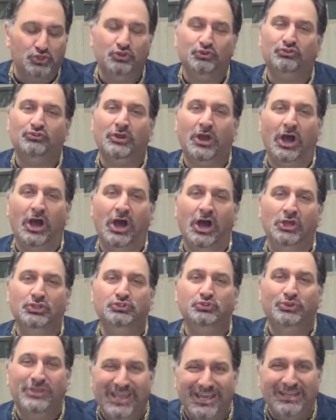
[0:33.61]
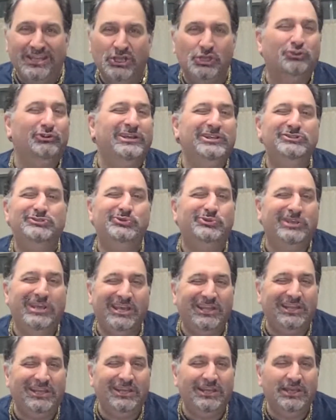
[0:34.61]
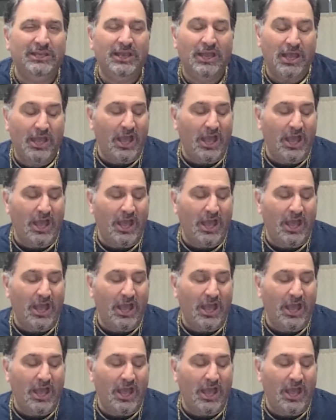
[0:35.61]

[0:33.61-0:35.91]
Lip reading: zucchini, green zucchini.